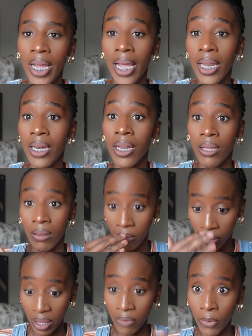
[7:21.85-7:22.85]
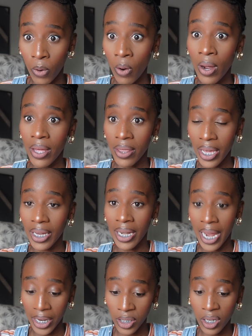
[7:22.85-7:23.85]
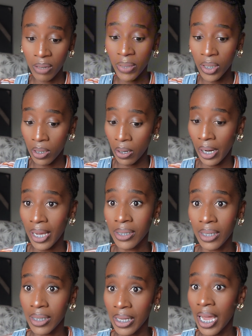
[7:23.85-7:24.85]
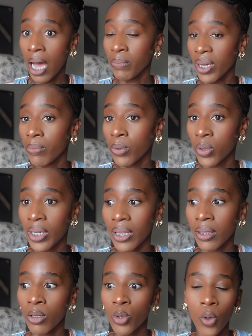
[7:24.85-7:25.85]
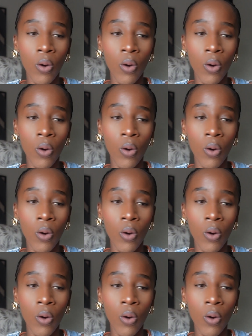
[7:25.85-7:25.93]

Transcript: and therefore they can actually materialize and say, I'm able to get this.